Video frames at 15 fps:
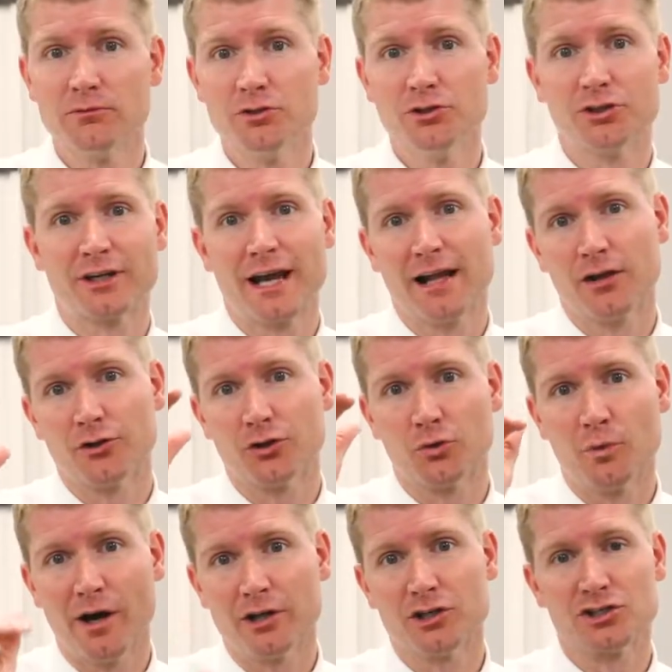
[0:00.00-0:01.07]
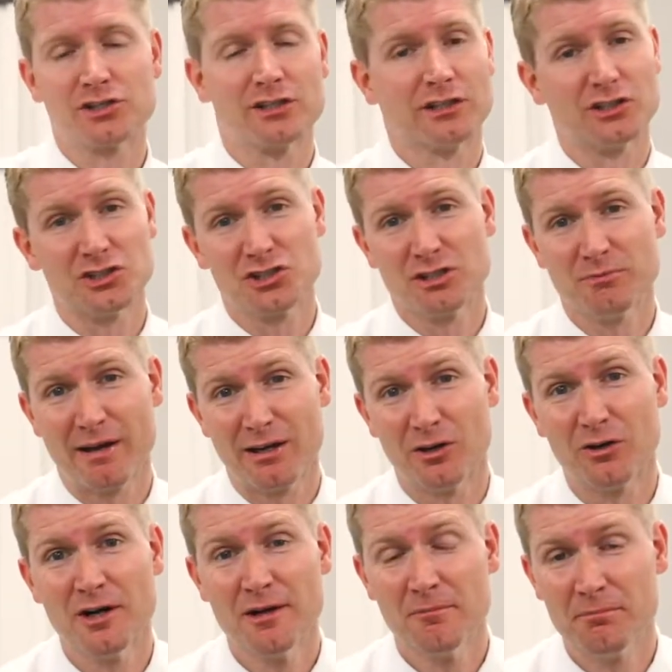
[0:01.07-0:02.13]
view your calendar while you're still in
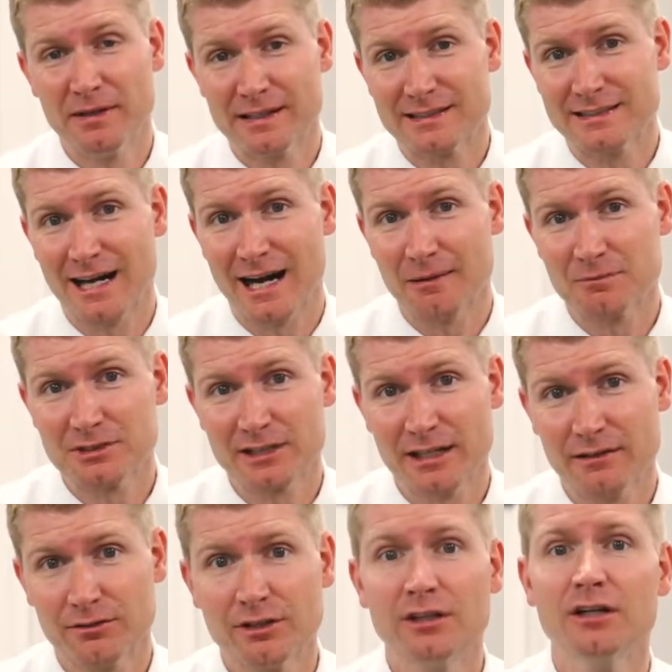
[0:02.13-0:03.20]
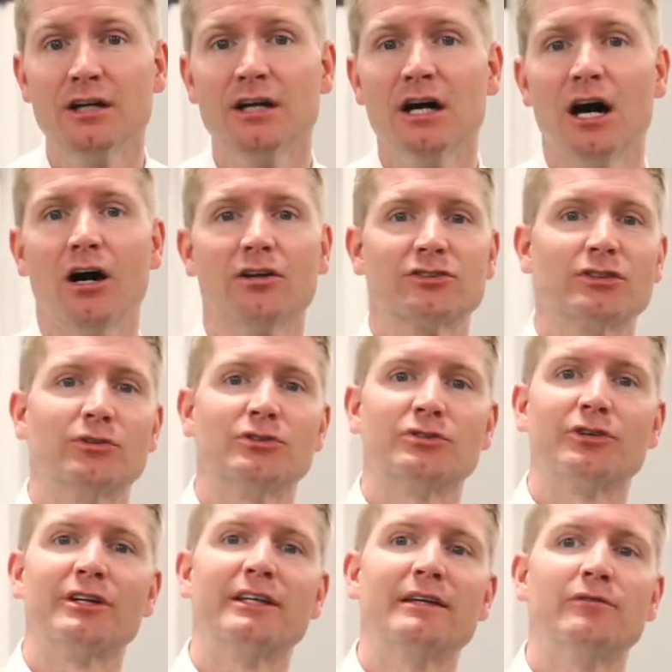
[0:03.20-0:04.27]
Gmail. Big time saver. Also, it's
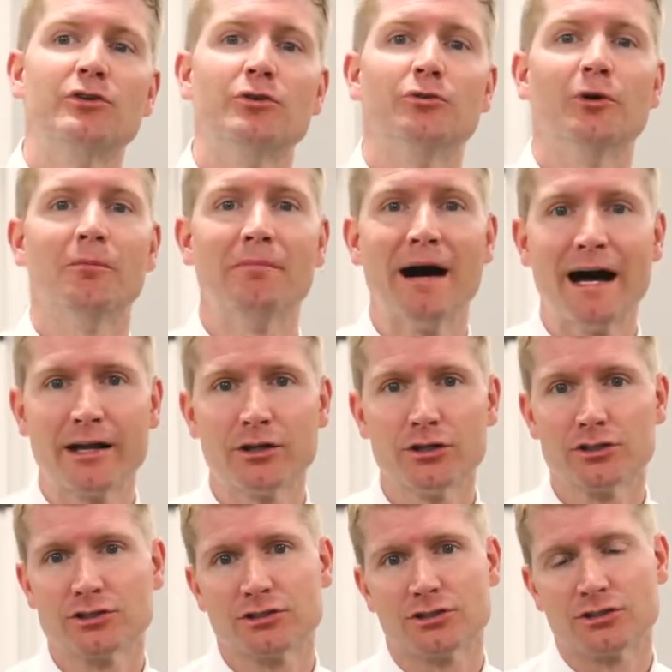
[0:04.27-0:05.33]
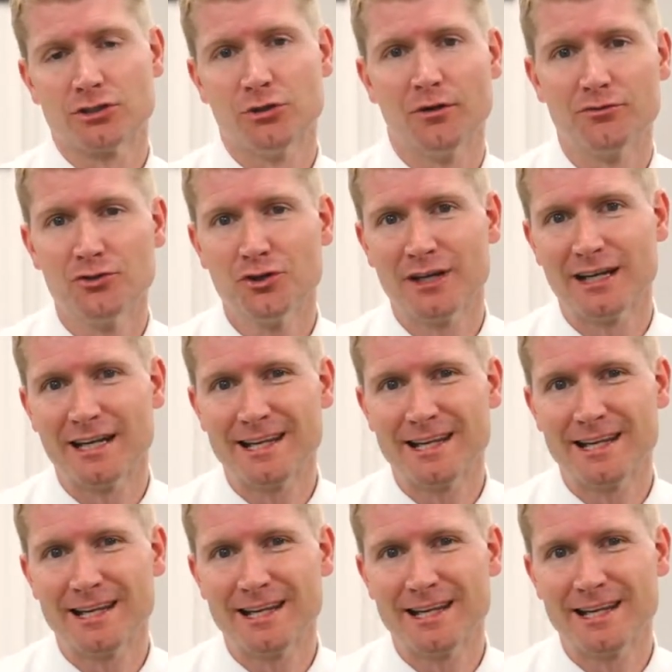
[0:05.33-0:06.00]
going to give you reminders. So if you get an